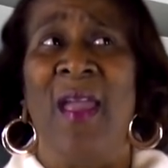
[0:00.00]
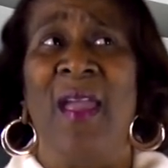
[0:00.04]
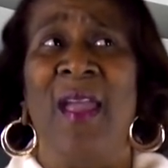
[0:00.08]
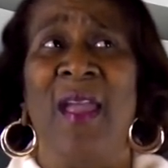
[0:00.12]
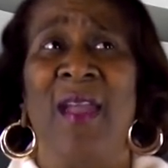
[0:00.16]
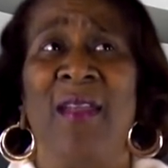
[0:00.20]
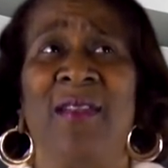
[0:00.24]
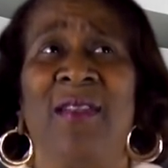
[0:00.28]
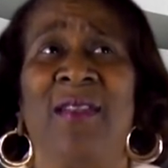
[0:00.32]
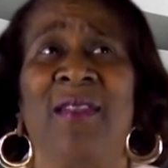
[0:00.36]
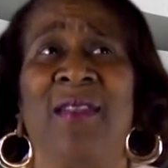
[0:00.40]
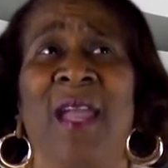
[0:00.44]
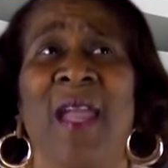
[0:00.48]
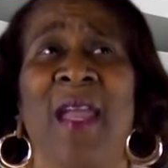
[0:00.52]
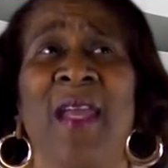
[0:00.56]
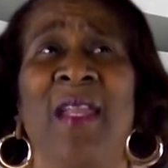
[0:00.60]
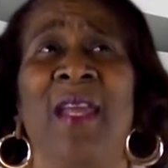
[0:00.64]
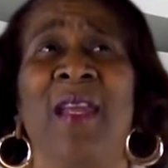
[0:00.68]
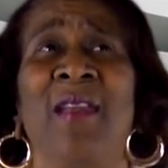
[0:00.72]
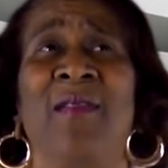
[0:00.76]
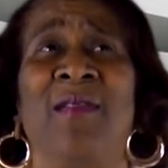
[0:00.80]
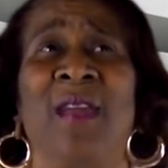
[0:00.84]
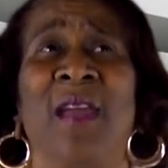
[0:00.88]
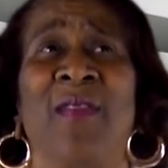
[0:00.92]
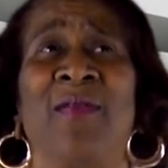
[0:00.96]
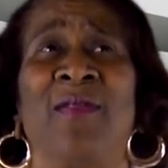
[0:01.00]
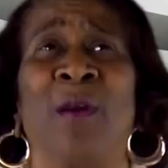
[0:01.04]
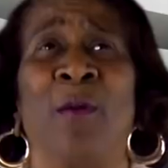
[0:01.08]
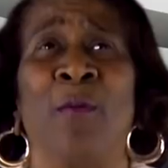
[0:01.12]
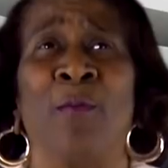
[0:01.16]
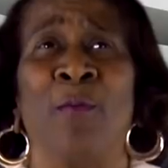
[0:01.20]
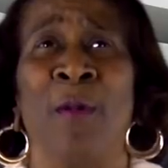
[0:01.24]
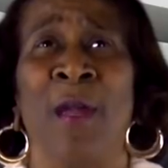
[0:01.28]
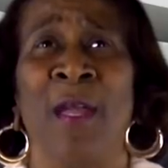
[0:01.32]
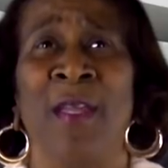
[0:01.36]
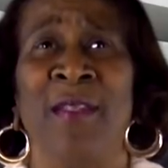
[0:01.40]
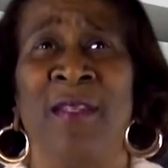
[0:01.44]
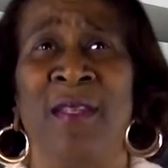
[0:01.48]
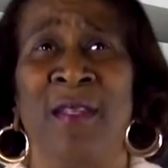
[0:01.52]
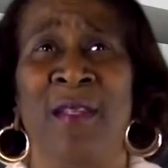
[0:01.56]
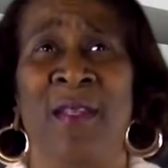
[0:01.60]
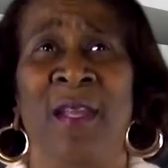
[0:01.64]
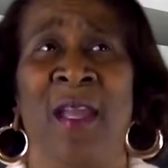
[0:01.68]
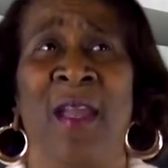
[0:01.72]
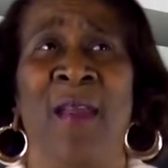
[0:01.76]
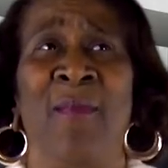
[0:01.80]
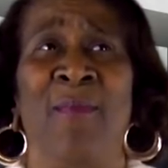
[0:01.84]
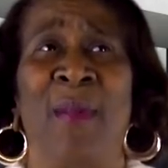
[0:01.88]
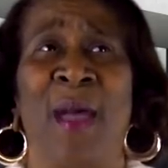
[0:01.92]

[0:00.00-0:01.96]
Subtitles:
It stated that the resident,